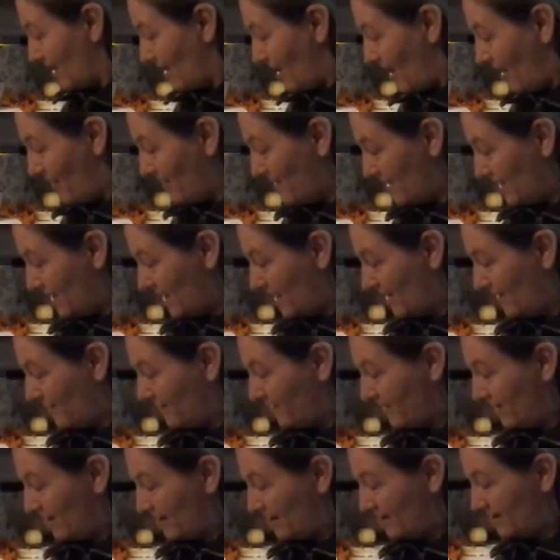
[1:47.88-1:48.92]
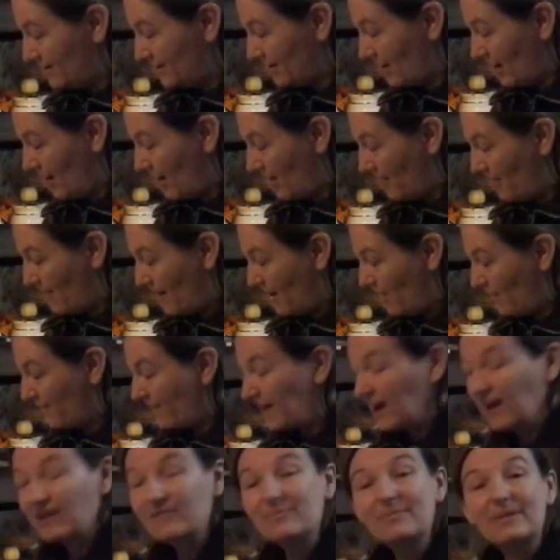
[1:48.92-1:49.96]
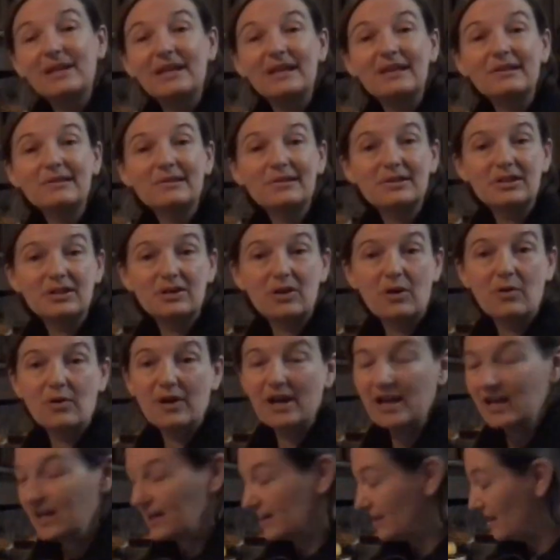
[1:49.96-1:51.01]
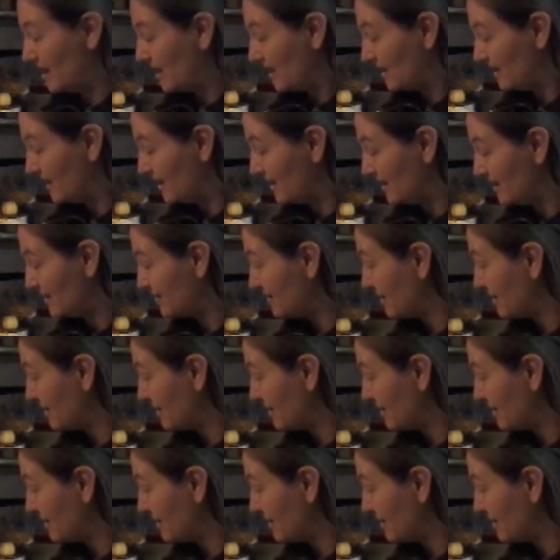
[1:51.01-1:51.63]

I'm going to give this about 5 minutes to go ahead and get